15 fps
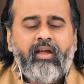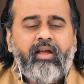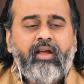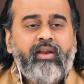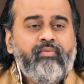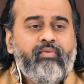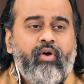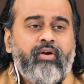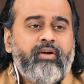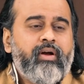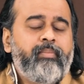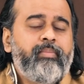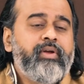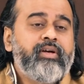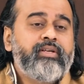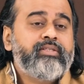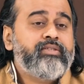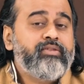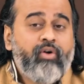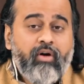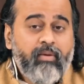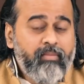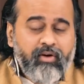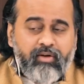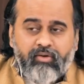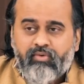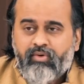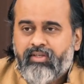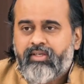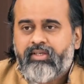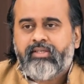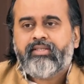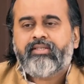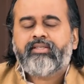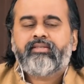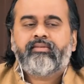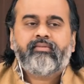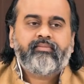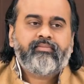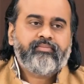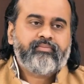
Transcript: in what appears normal to others.